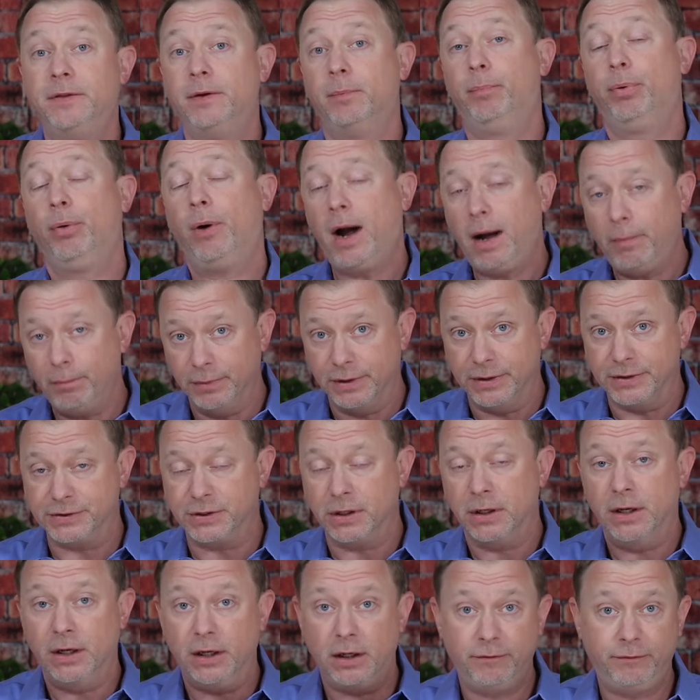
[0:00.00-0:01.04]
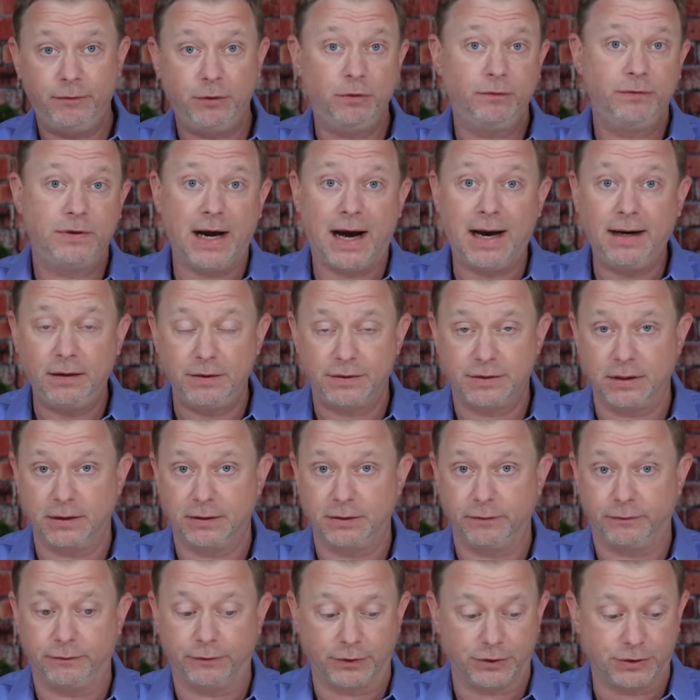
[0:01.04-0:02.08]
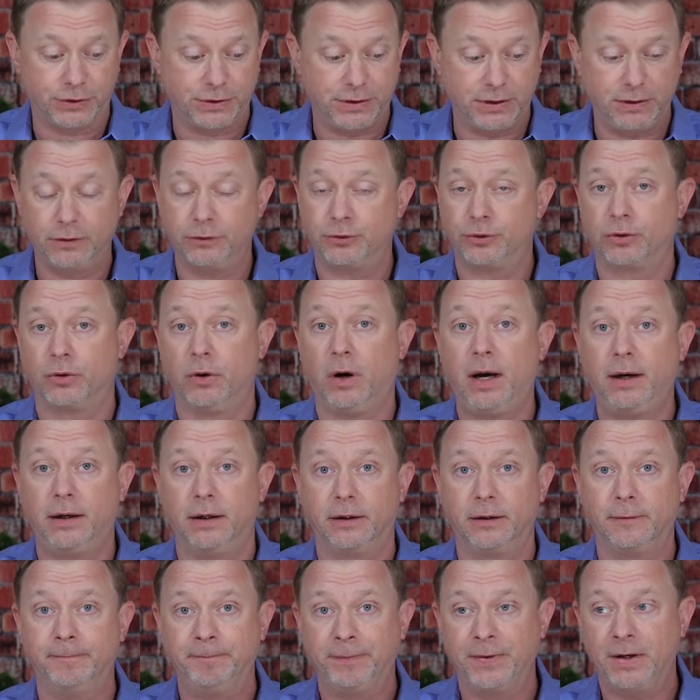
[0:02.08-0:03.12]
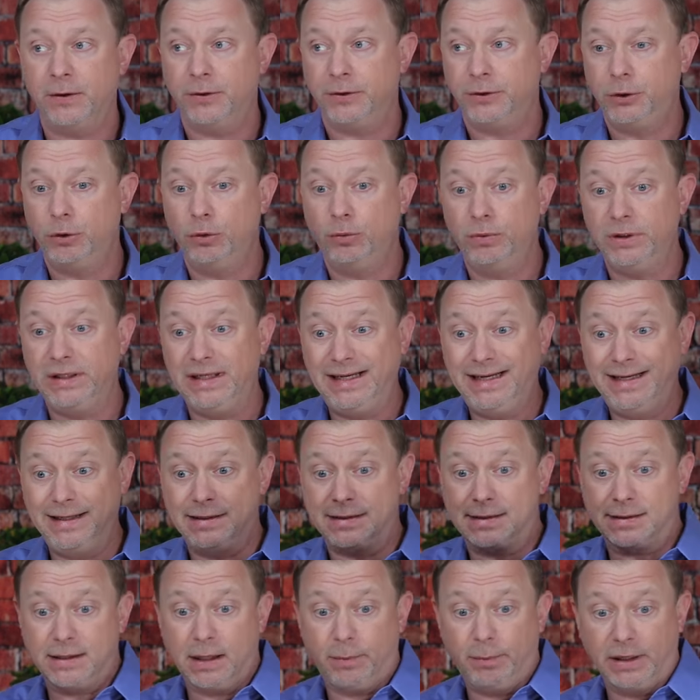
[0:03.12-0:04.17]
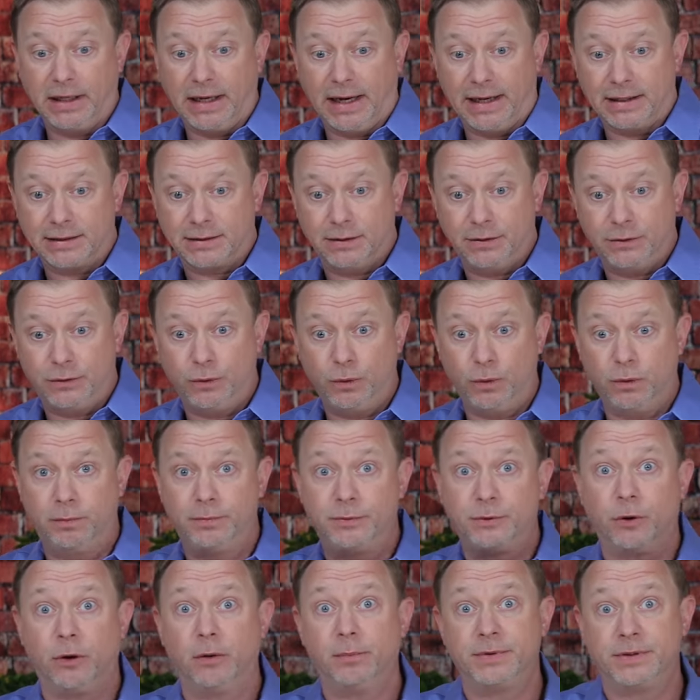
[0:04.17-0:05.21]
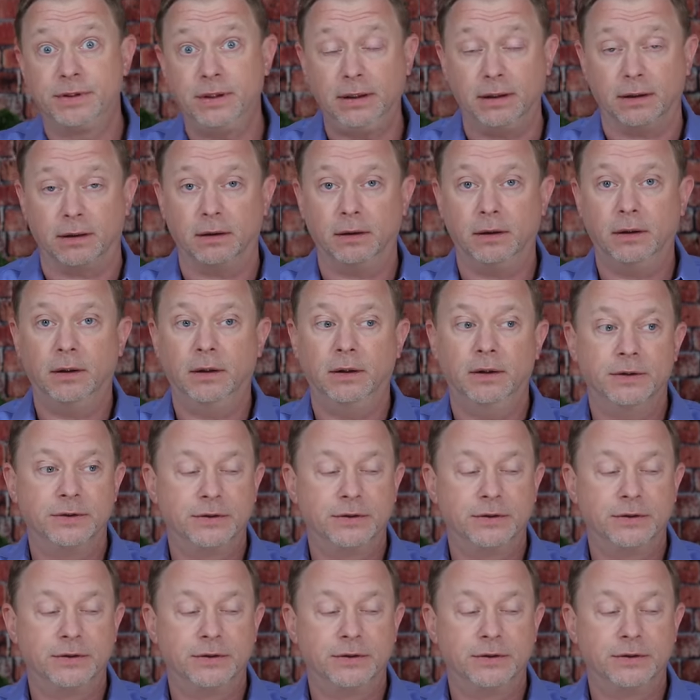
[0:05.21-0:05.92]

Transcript: And the problem is, if you've got a zinc deficiency that's chronic, you need stomach acid to absorb zinc.